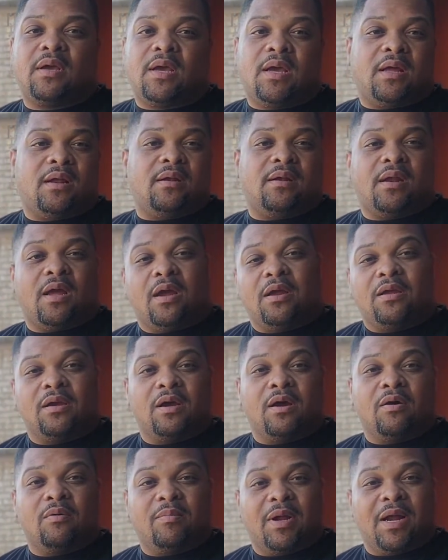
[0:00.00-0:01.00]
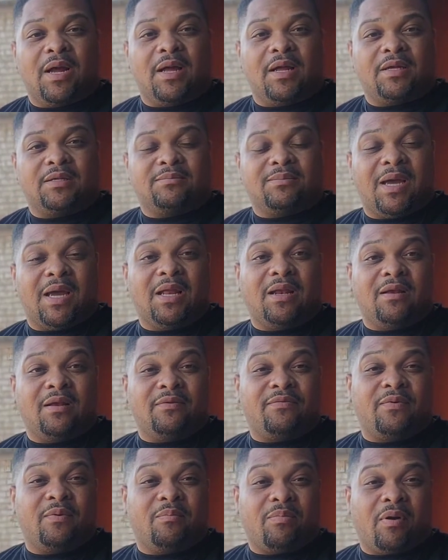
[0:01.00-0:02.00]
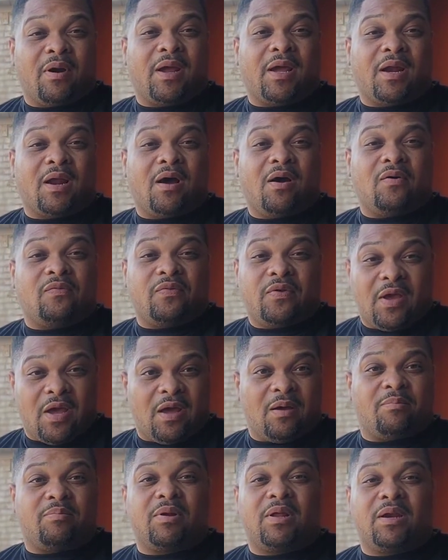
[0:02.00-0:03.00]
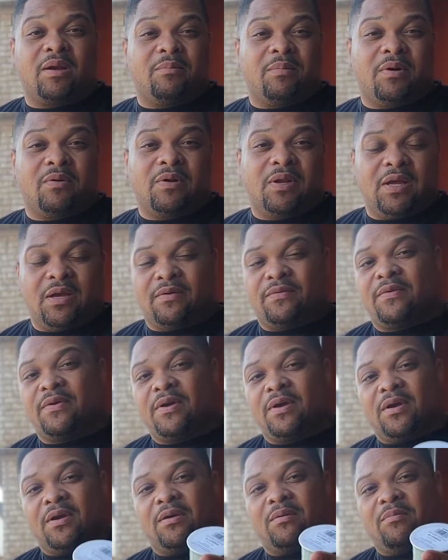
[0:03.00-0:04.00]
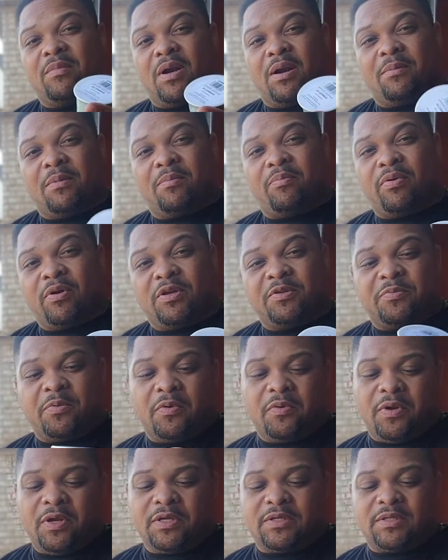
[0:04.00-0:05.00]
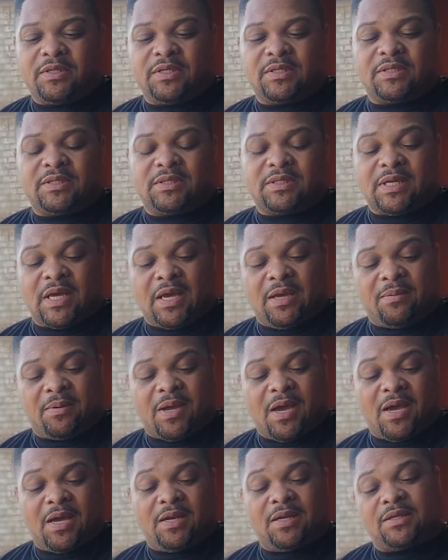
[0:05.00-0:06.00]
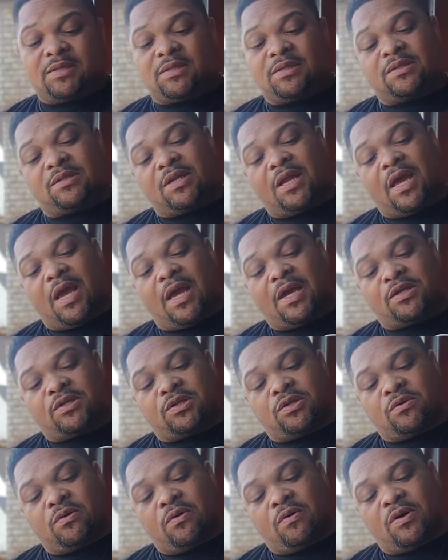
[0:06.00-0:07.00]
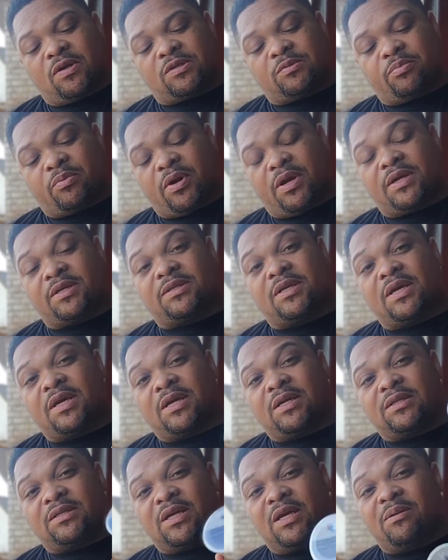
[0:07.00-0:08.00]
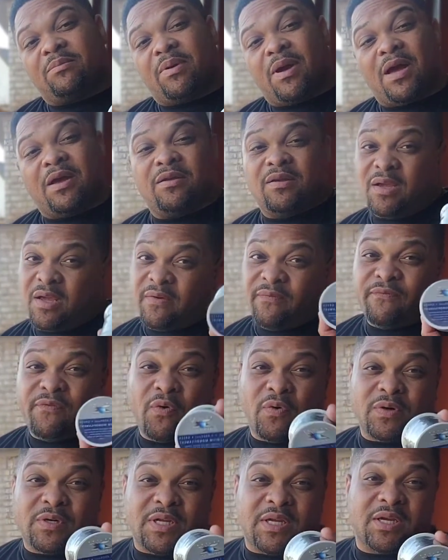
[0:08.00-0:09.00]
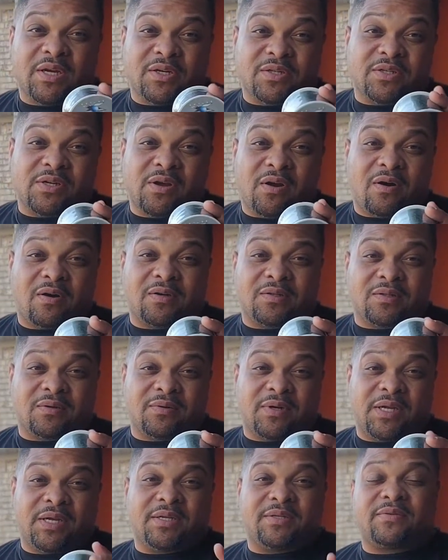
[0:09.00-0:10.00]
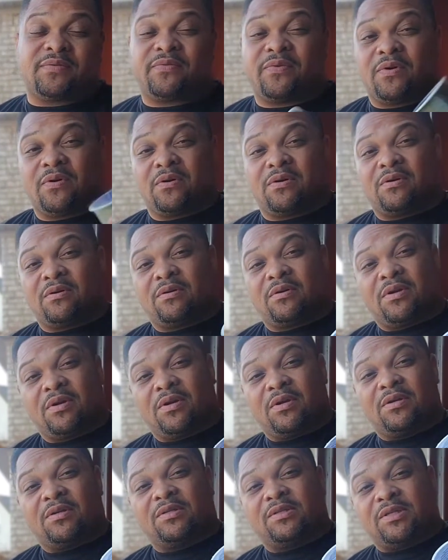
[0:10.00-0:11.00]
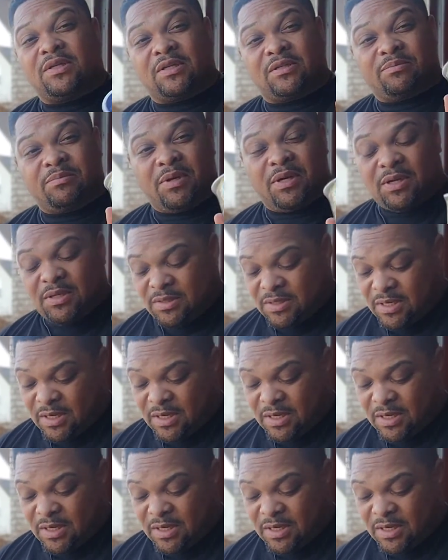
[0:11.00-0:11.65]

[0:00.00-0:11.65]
And there you go. But it's mainly if you break it off, you have plenty more left. But I'm going to pre-spool this. This is the same kind. This is the H2O Express. 10 pound. You get 1,400 yards on this for $6.